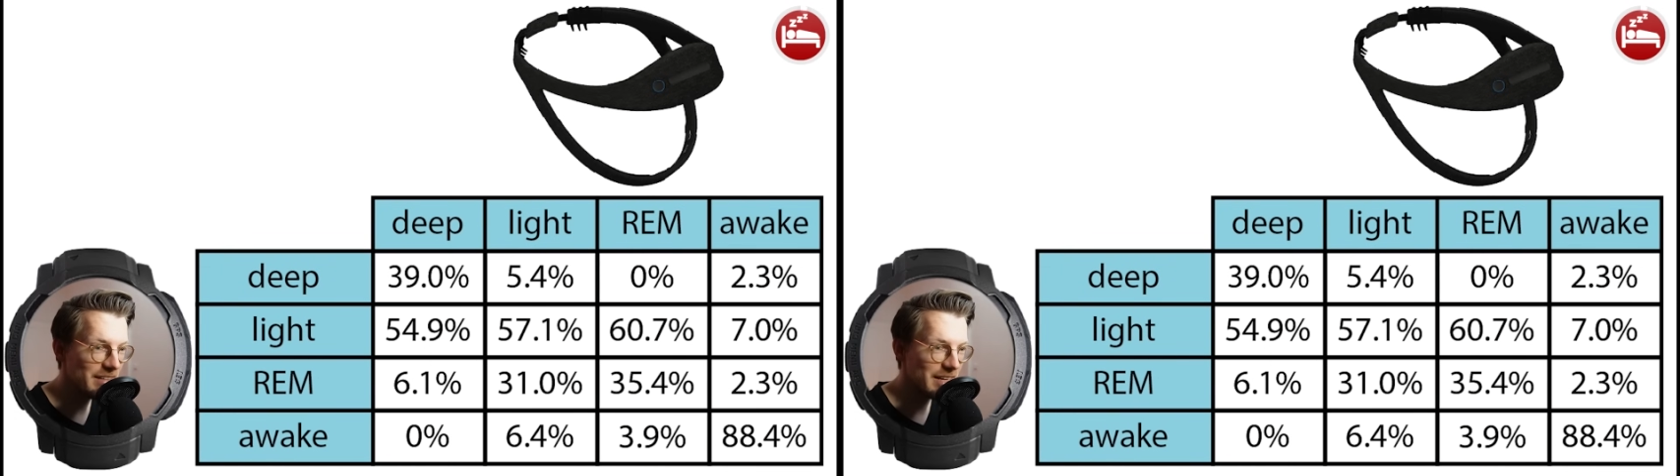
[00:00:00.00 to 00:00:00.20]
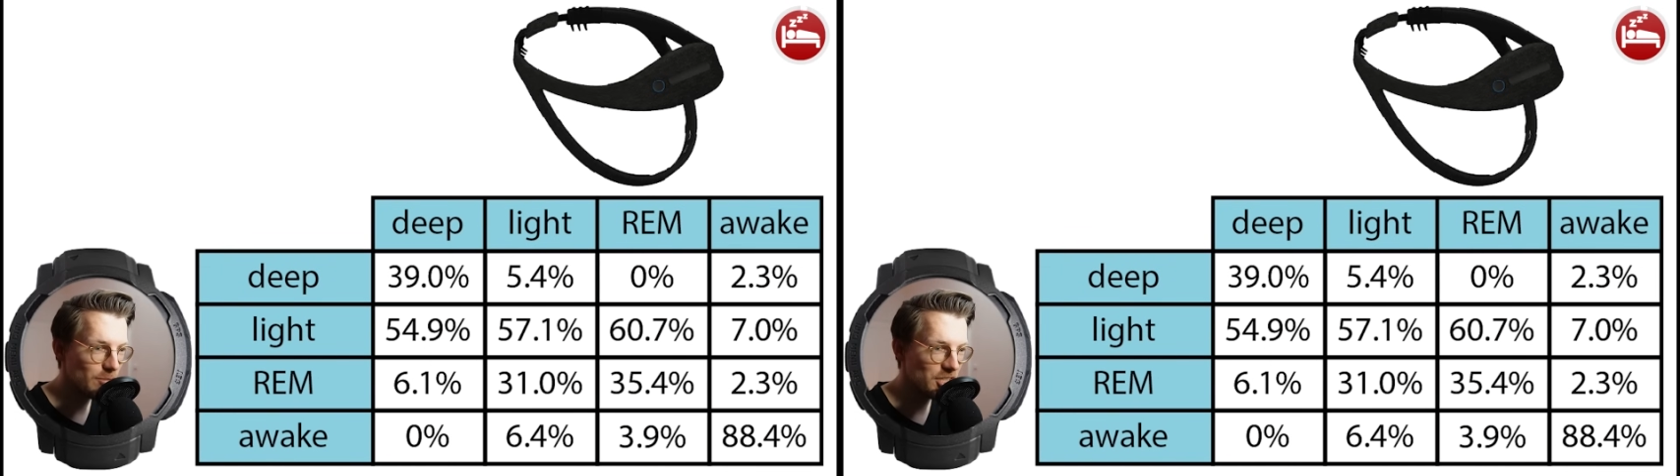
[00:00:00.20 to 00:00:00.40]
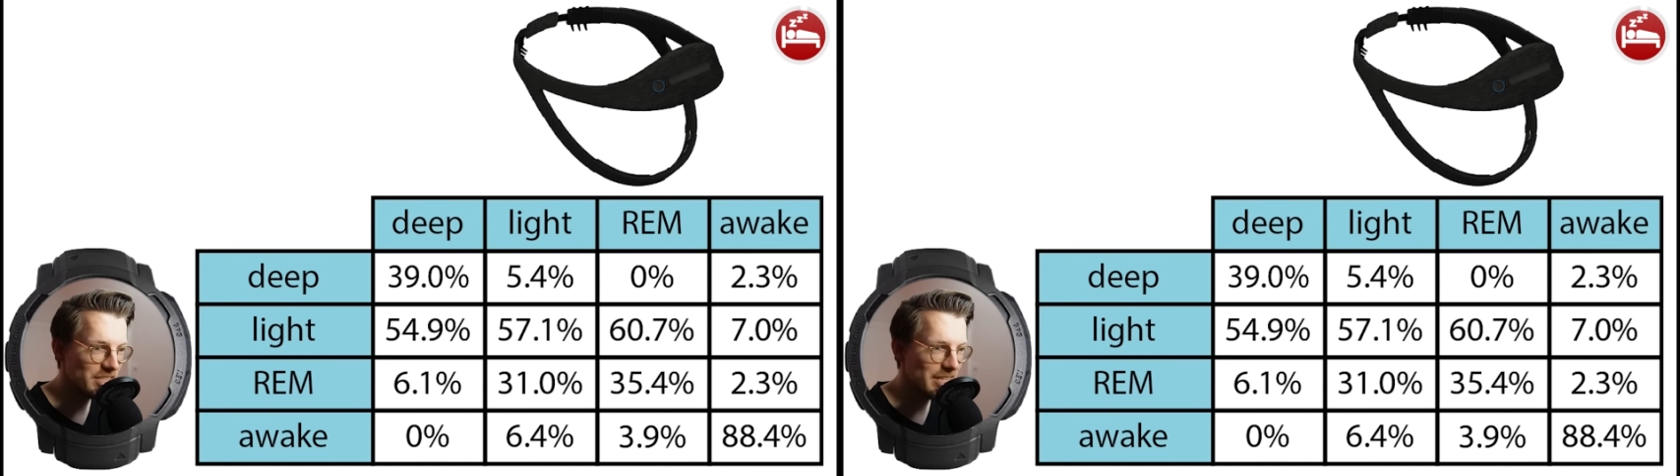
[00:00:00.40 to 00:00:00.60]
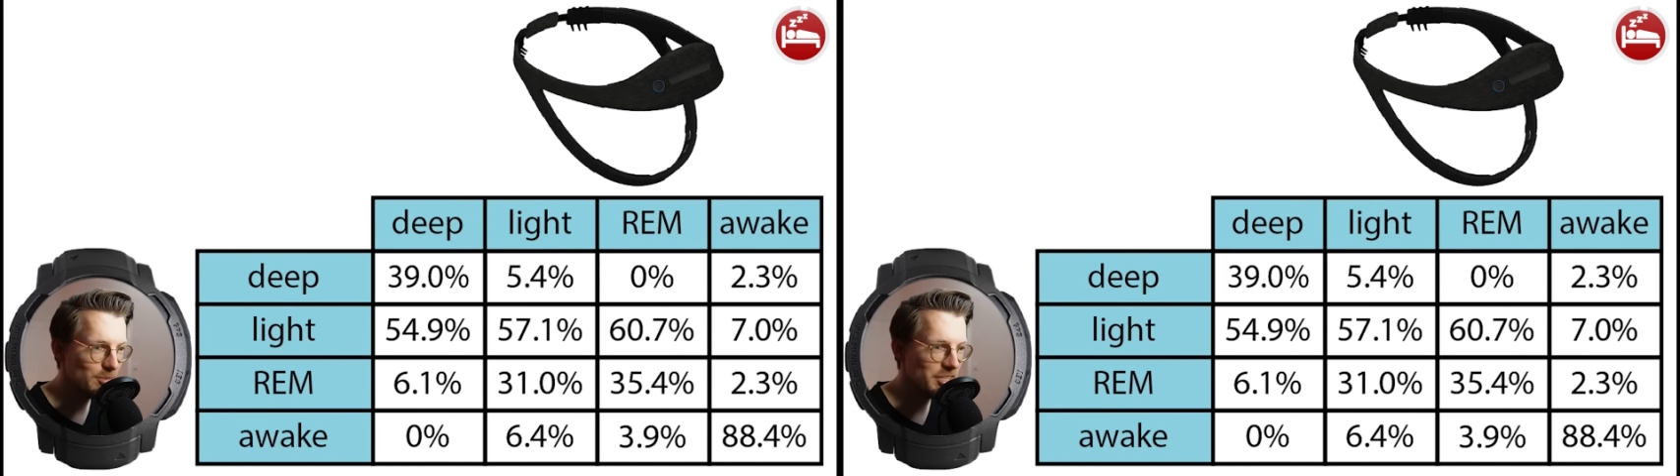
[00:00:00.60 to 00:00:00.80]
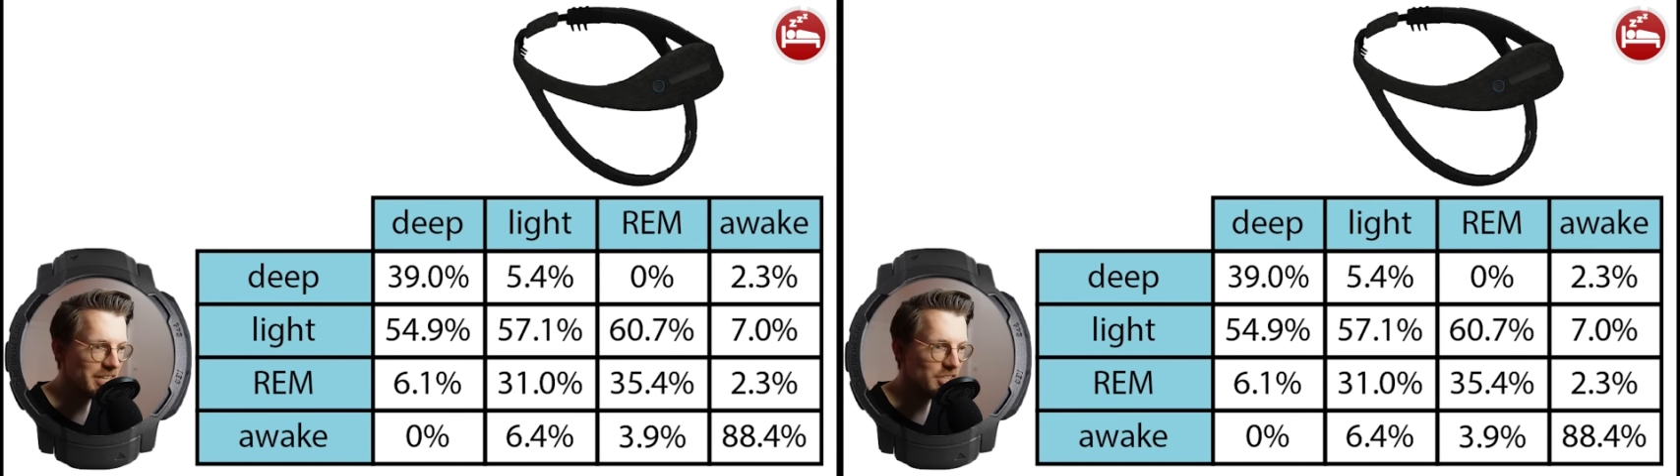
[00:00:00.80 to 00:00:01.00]
detect my sleep
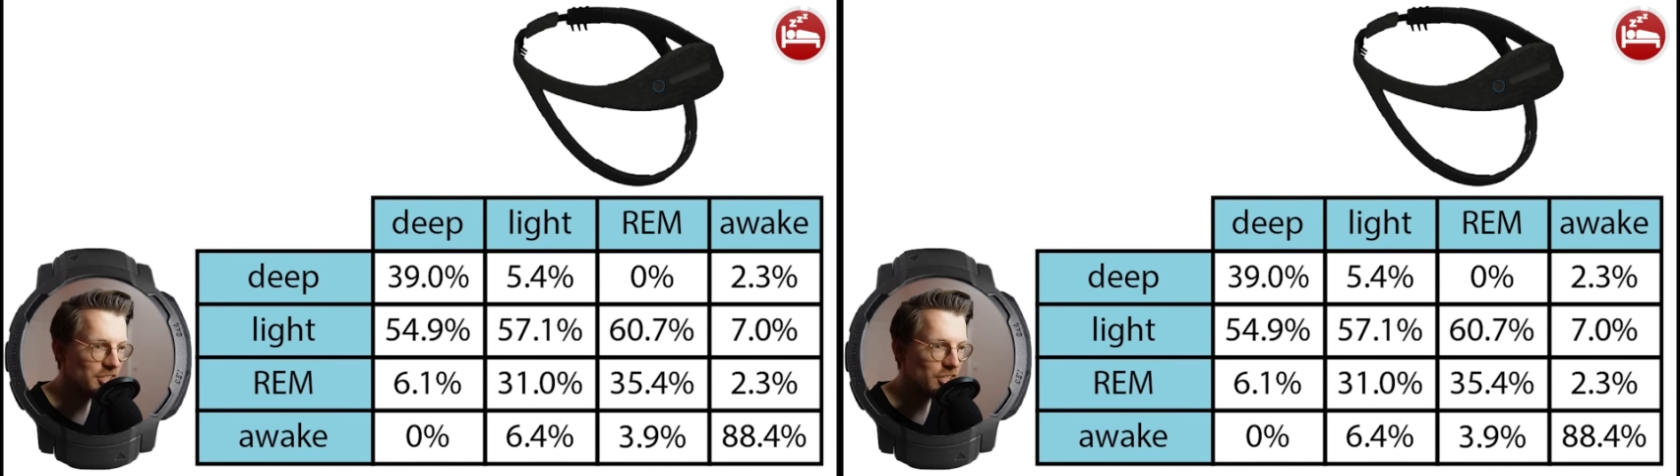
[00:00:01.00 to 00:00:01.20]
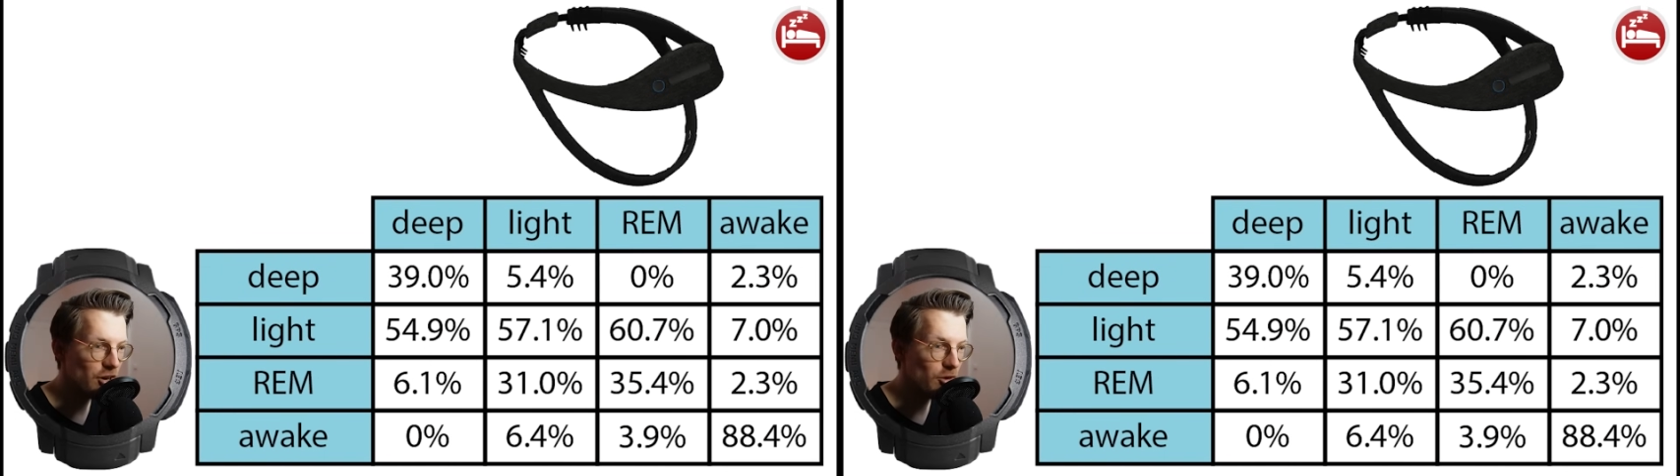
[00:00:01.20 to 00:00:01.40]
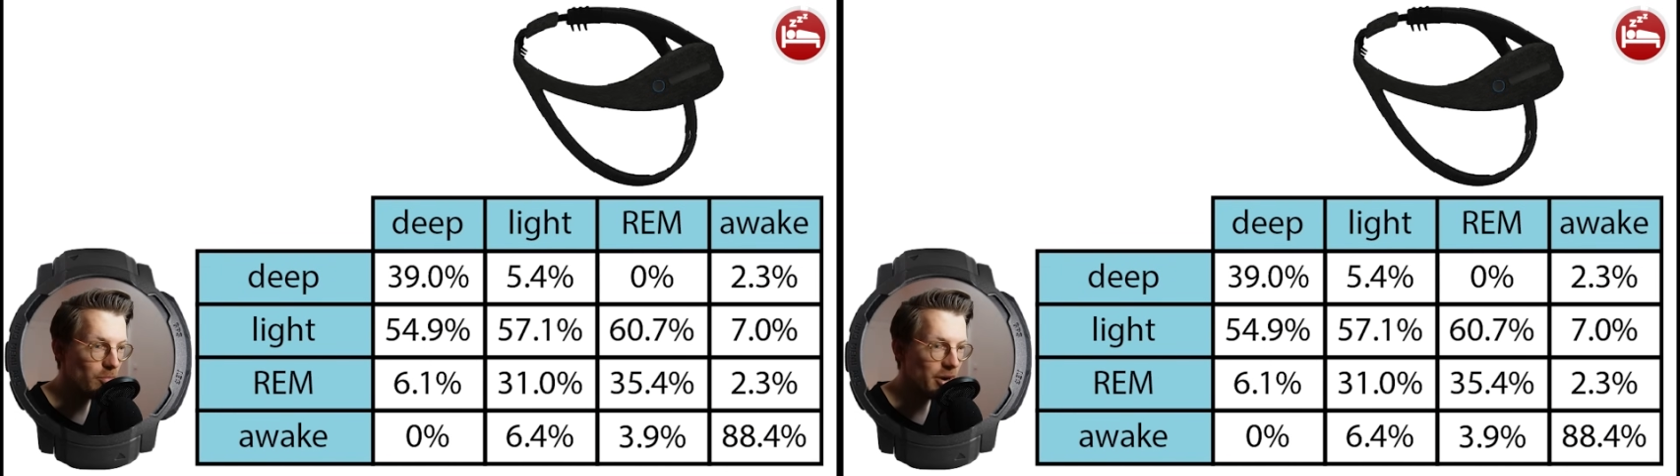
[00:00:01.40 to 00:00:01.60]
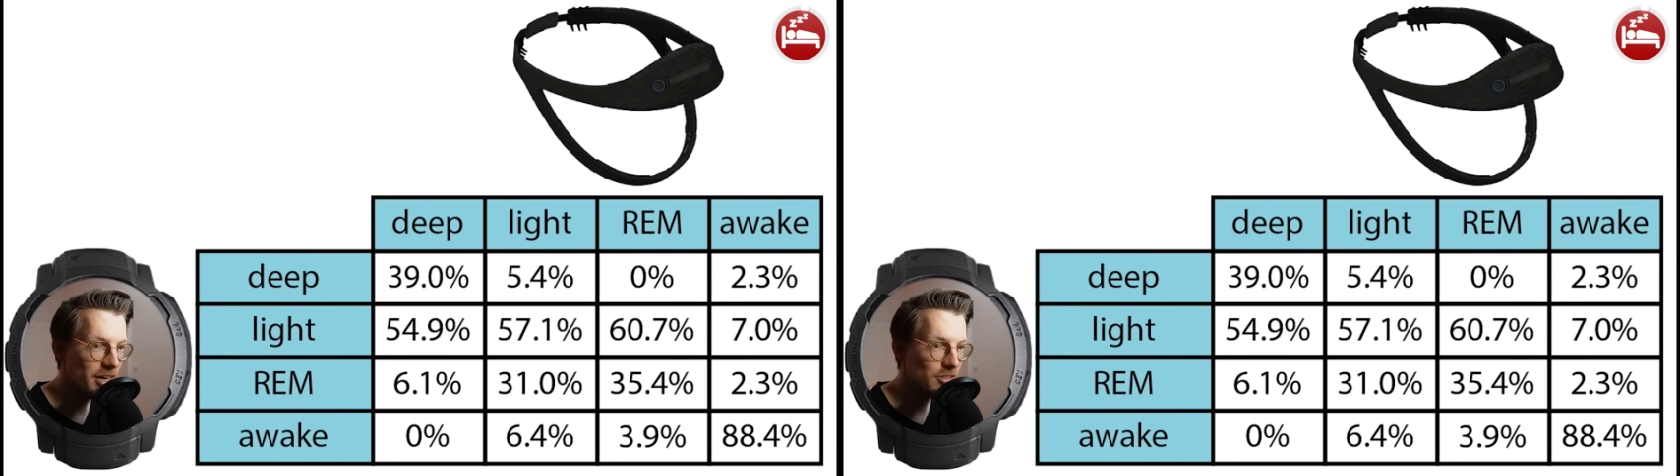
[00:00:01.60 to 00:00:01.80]
stages, I'll compare